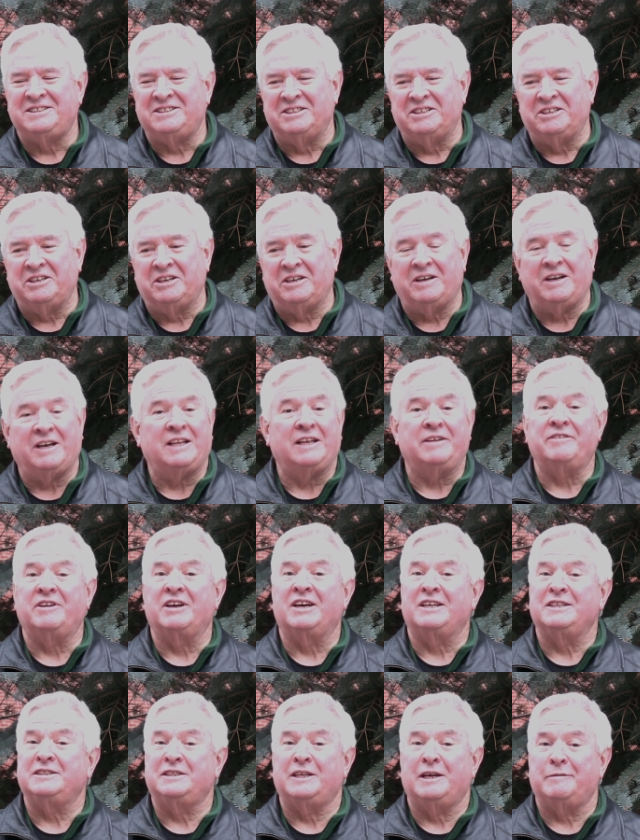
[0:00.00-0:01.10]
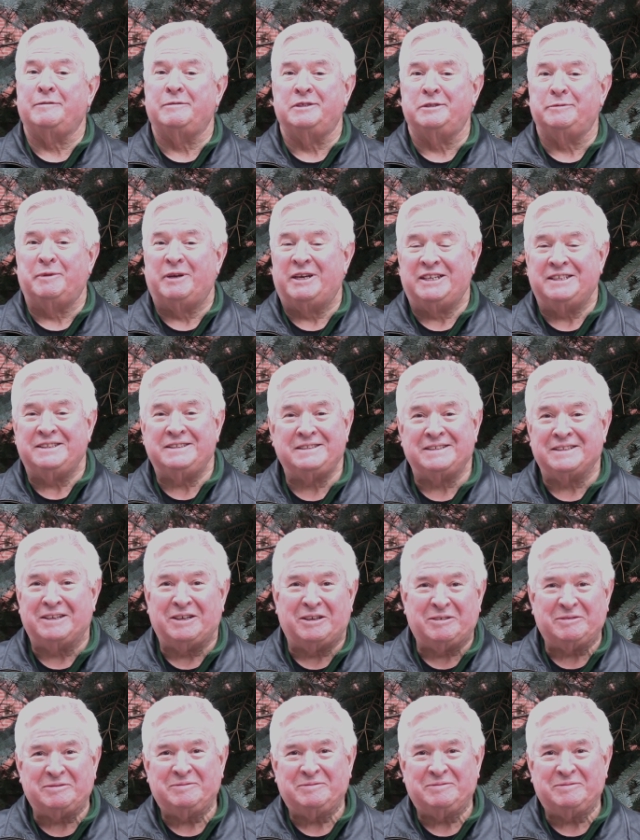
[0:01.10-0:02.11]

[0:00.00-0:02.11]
Yeah, all I've got is doubles balls, so.